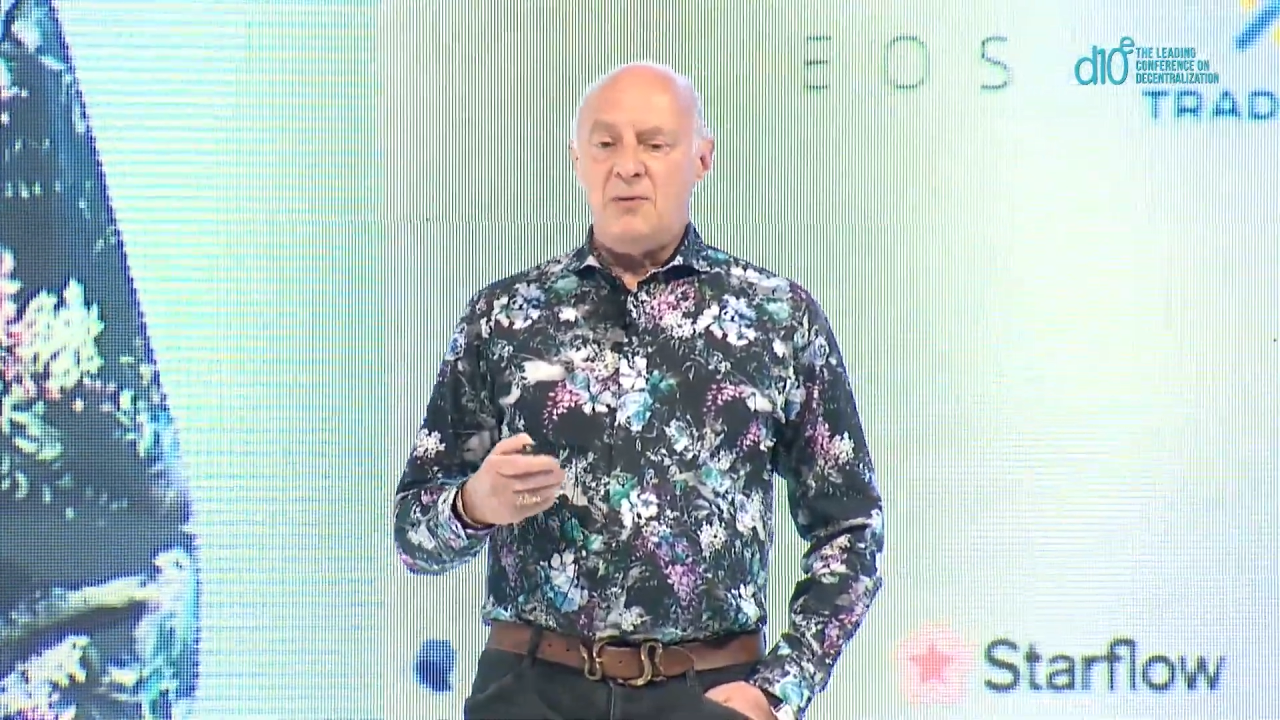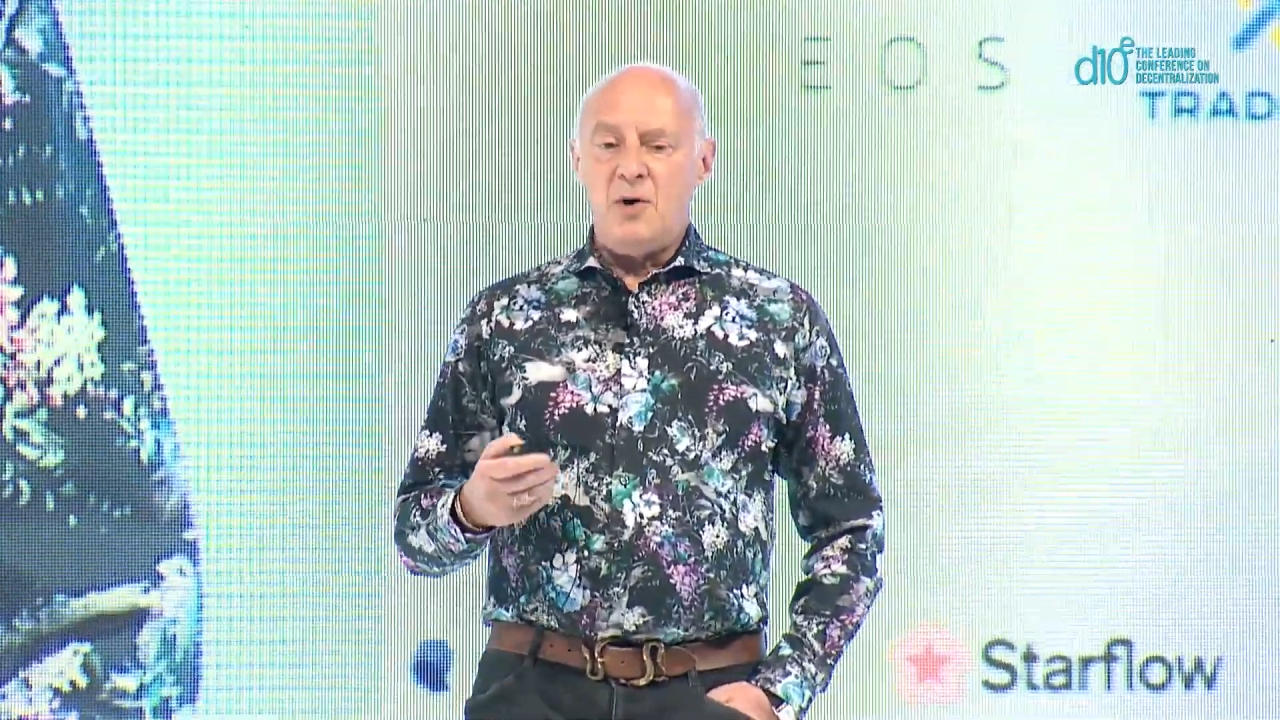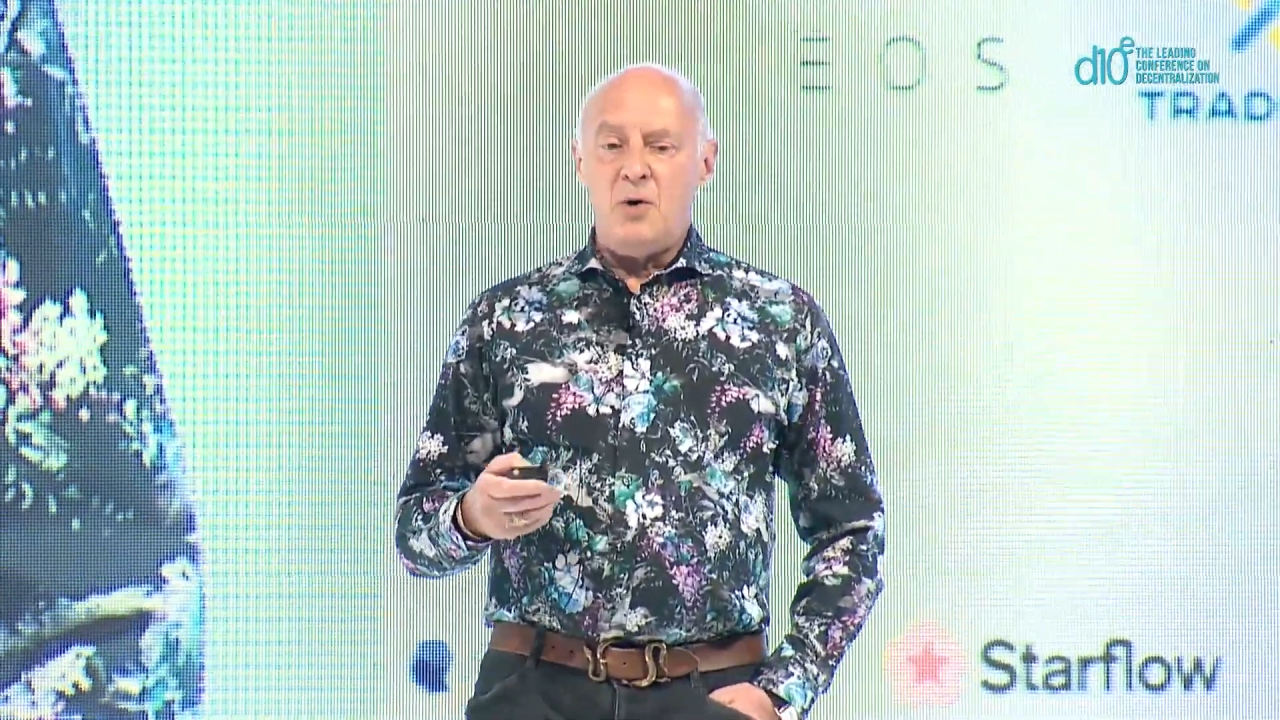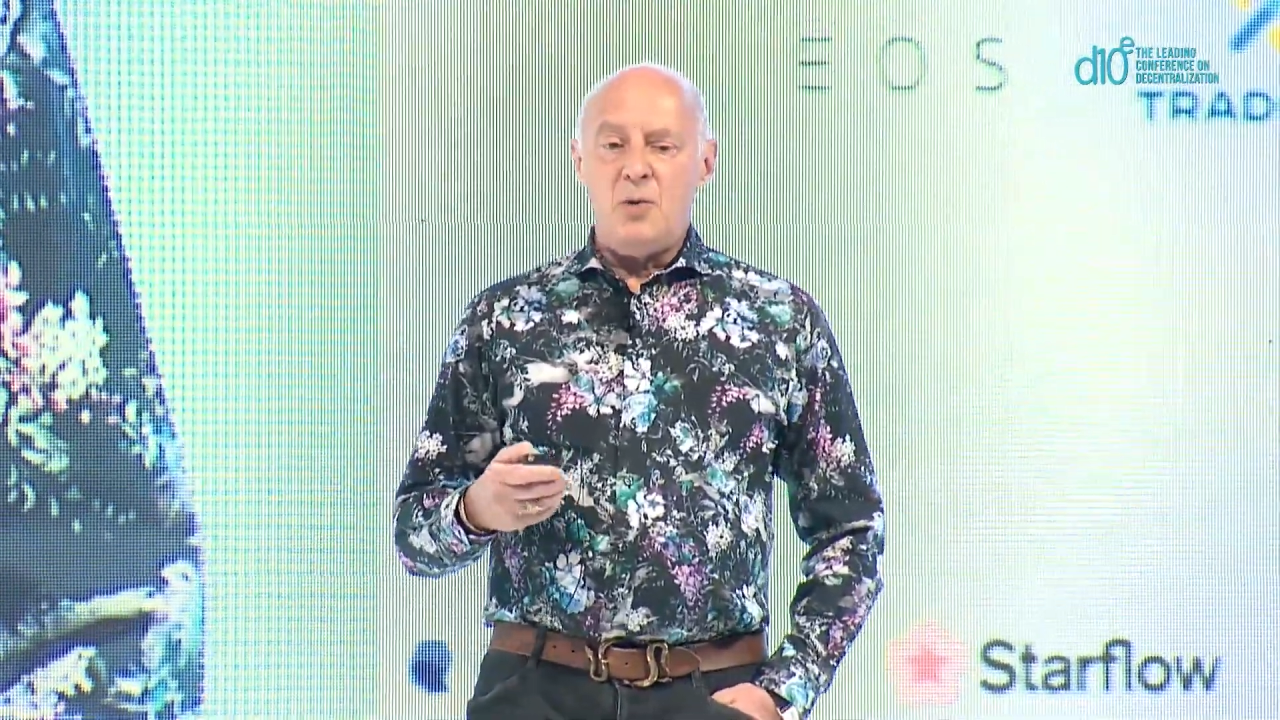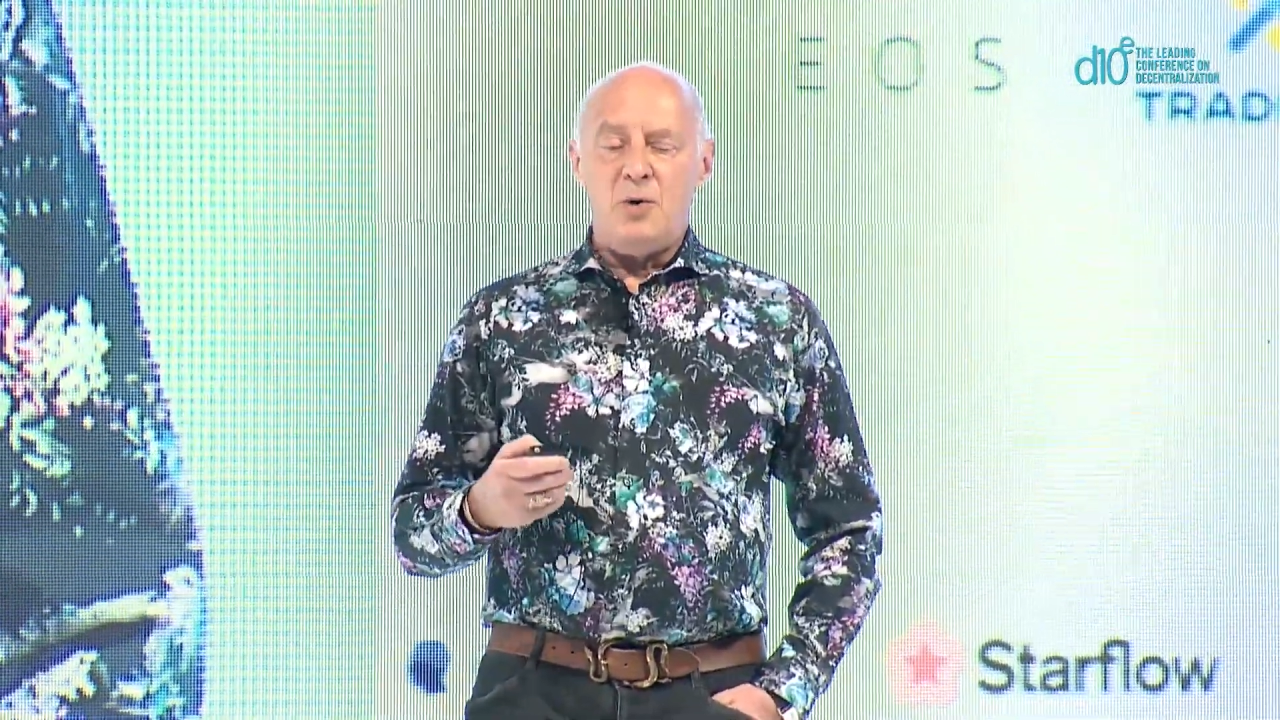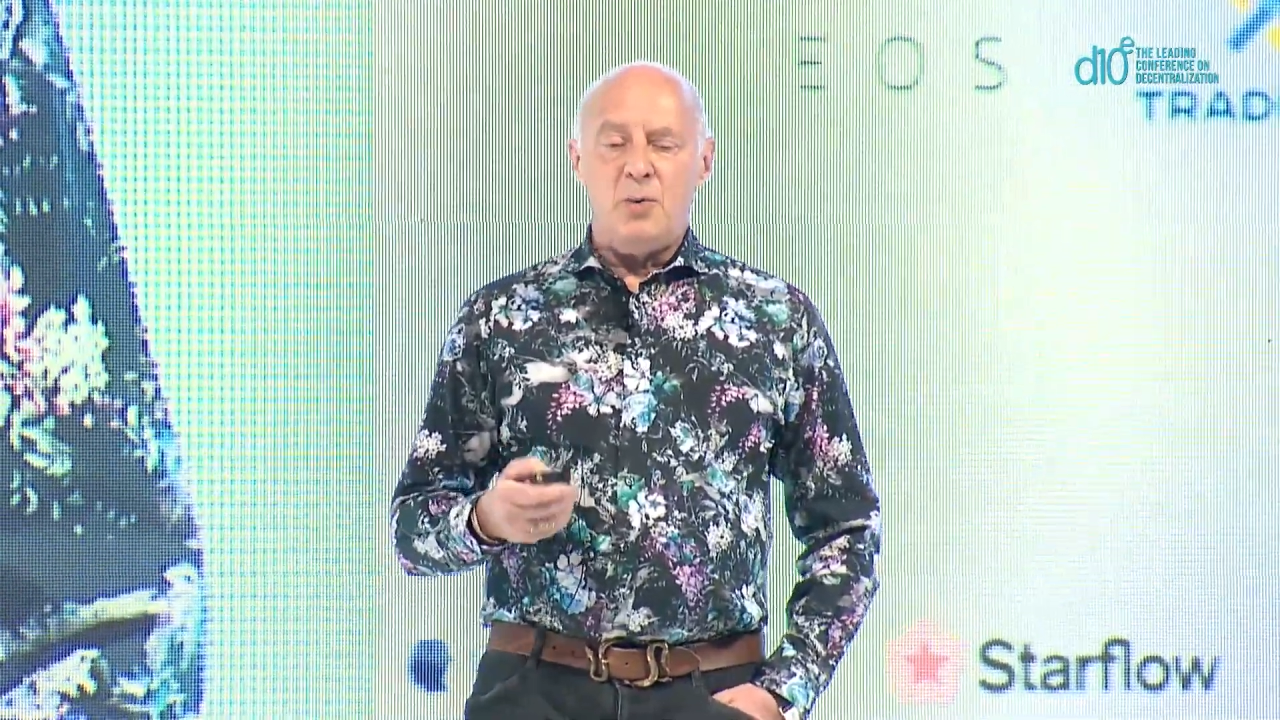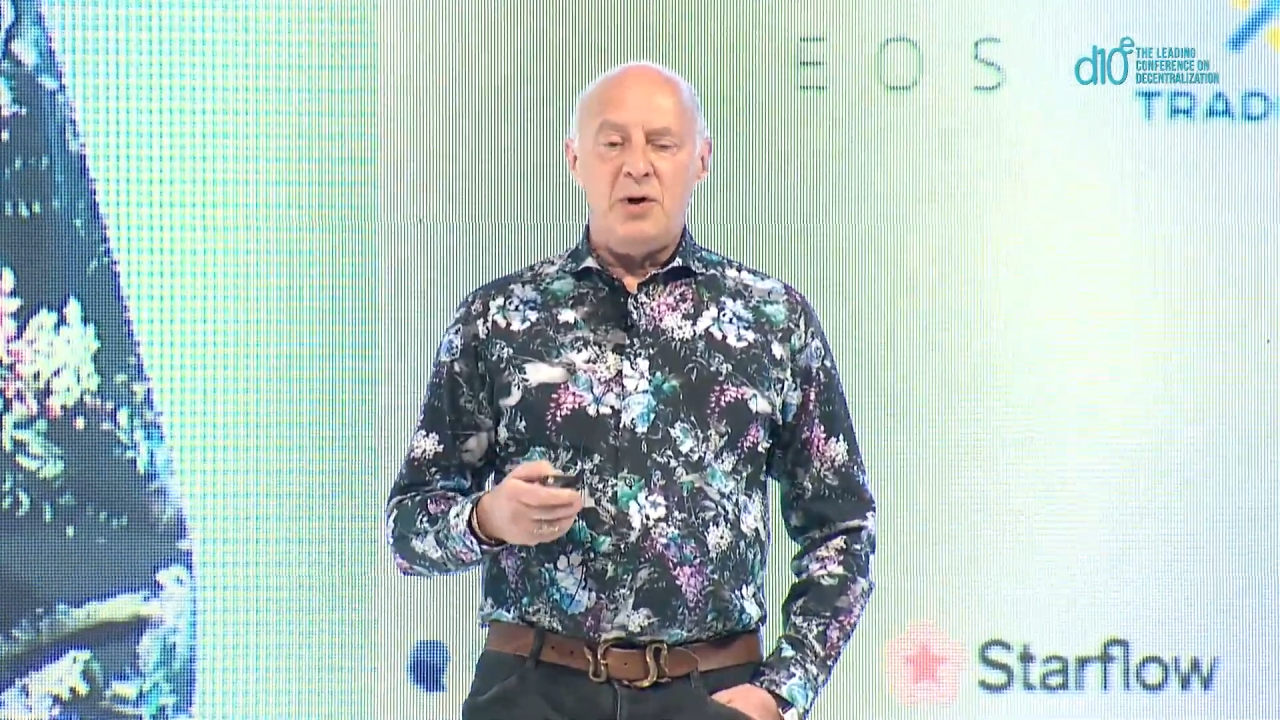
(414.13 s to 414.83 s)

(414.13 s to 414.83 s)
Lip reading: of code are